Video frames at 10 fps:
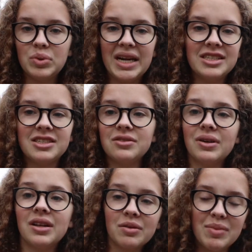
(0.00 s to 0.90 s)
but I just didn't
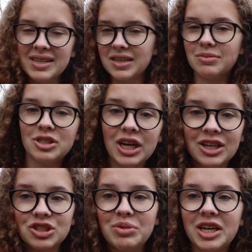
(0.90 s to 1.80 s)
want to like mess up the
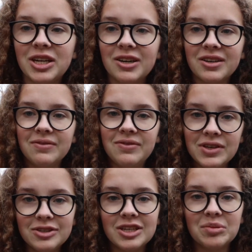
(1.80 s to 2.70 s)
challenge and make it all
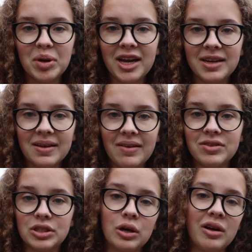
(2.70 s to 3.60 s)
confusing by
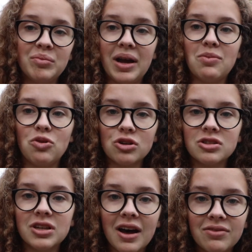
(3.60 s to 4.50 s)
having to go out and buy more
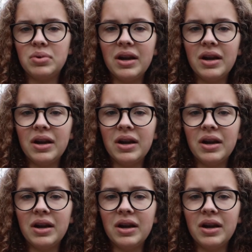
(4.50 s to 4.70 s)
stuff.